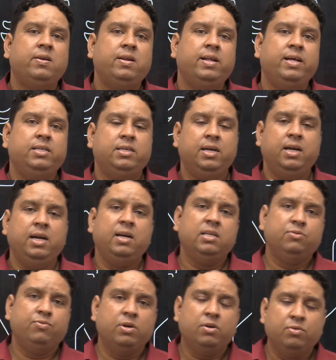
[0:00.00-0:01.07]
range, it is
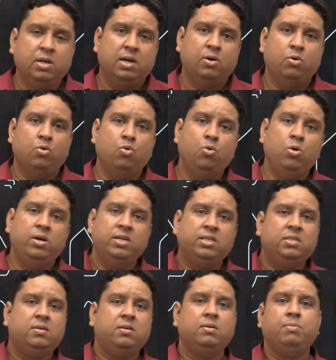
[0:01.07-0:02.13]
one of the
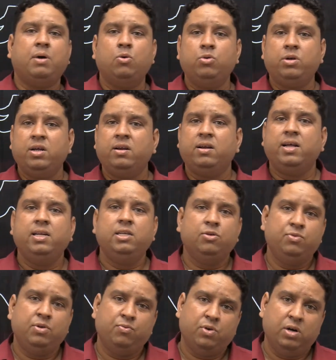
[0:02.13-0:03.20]
oldest mountain range of
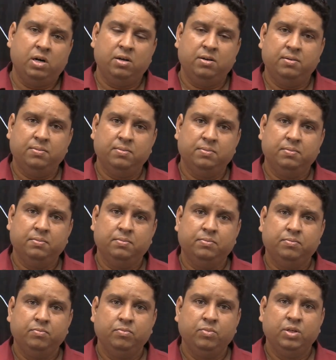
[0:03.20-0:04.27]
the world.
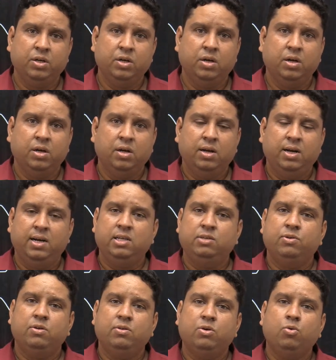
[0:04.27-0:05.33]
It is
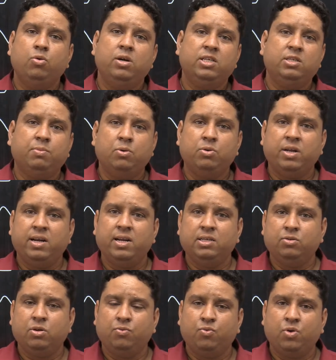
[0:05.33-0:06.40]
one of the oldest mountain range of
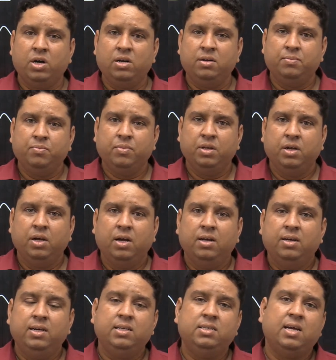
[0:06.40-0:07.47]
the world.
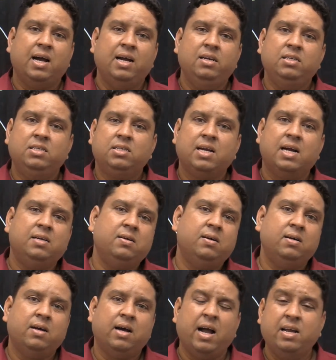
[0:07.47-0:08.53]
It is highly
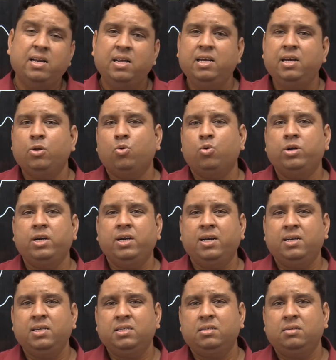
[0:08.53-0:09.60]
scattered, highly eroded. It
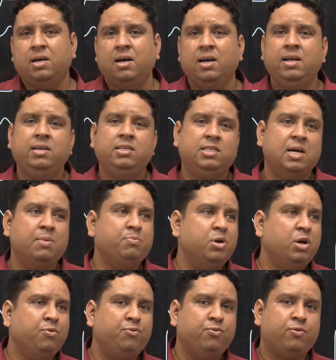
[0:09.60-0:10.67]
is an example
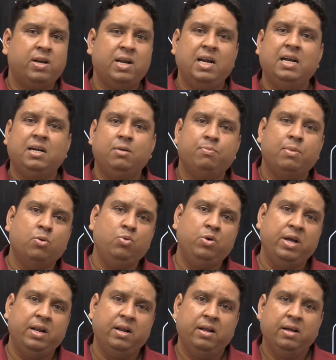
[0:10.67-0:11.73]
of relict
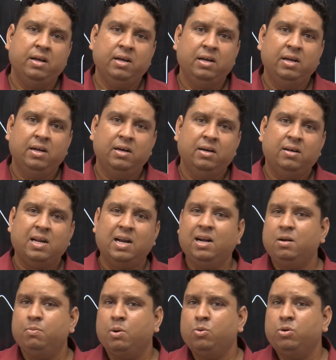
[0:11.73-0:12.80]
mountain. Relict
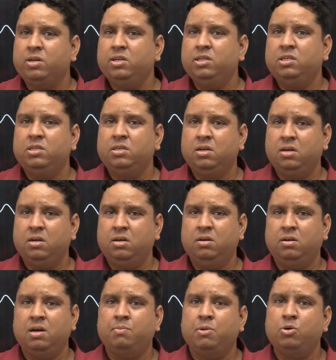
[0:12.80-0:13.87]
mountain is a
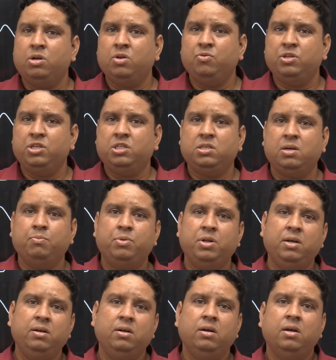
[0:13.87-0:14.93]
mountain which is
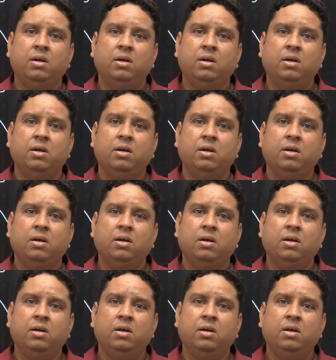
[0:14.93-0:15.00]
something